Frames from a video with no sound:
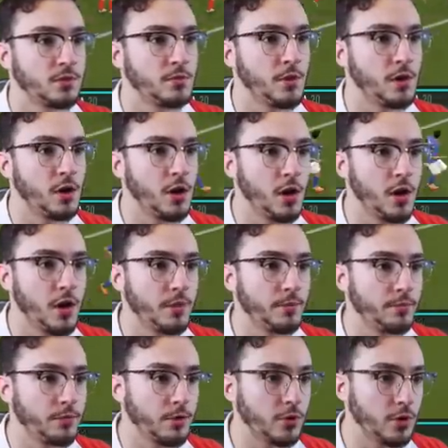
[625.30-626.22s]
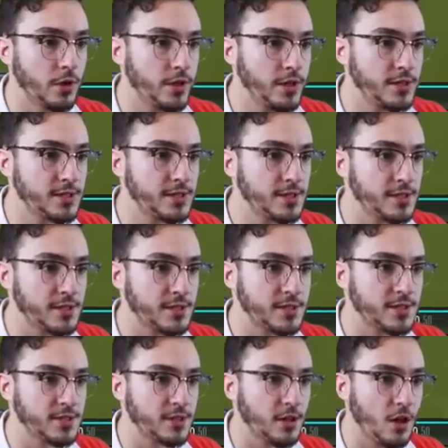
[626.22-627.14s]
Come on, boys. This
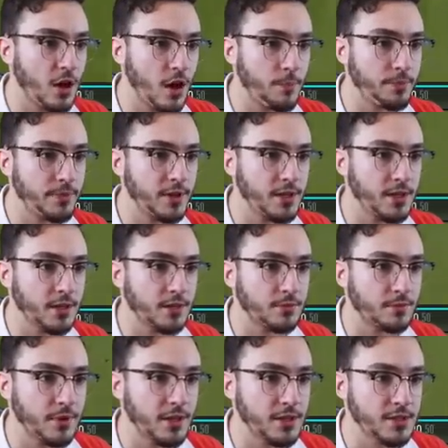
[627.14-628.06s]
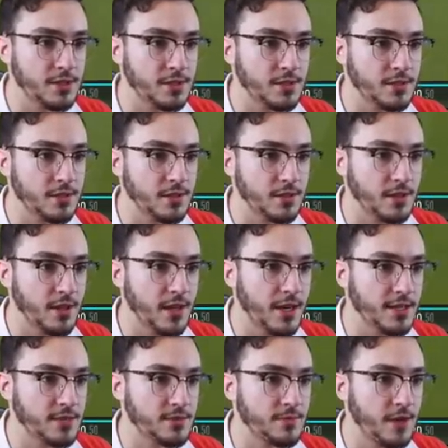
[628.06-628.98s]
is sloppy in comparison to the
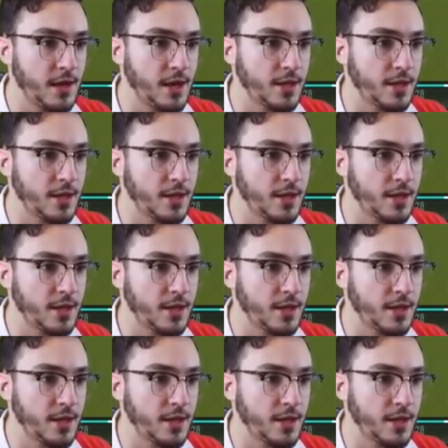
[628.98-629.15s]
last